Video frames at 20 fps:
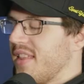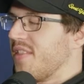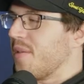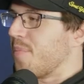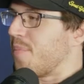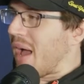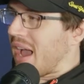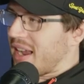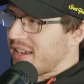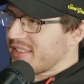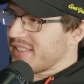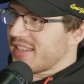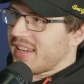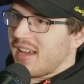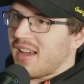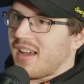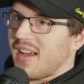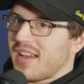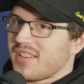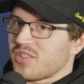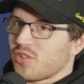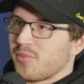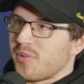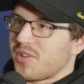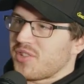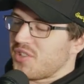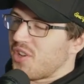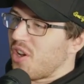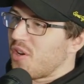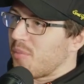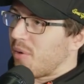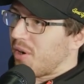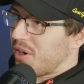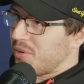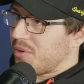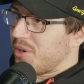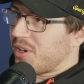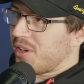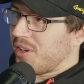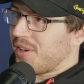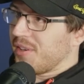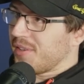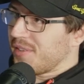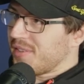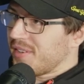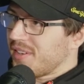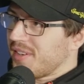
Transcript: The back of the car has almost no bodywork on it.